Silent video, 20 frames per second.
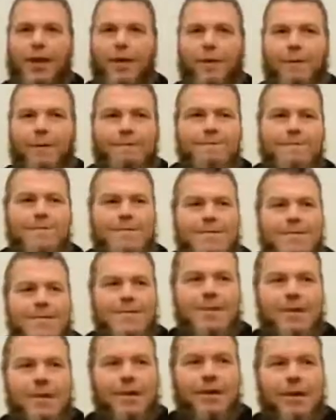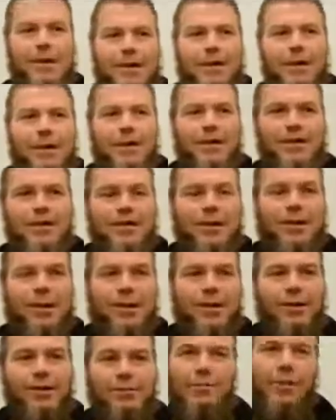now, I
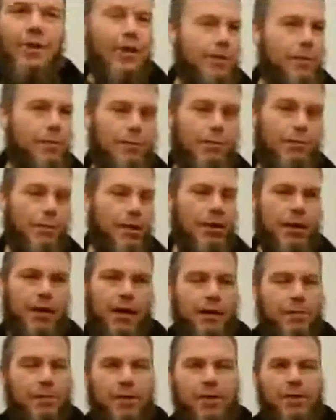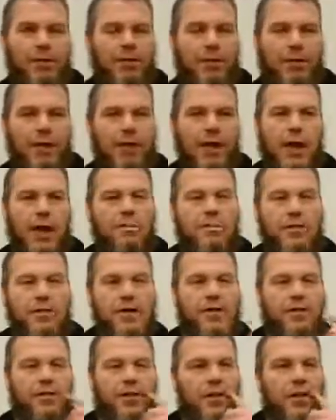decided my company
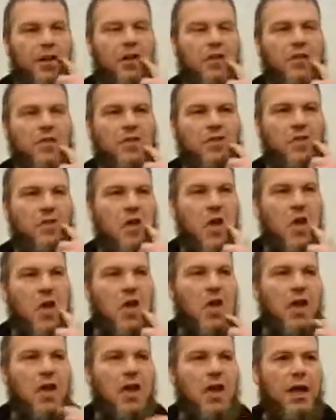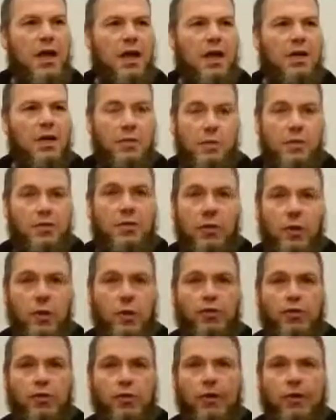collapsed and everything else. Was
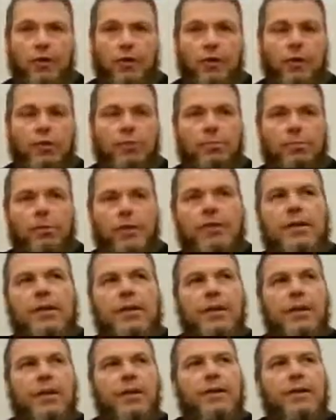going really good, but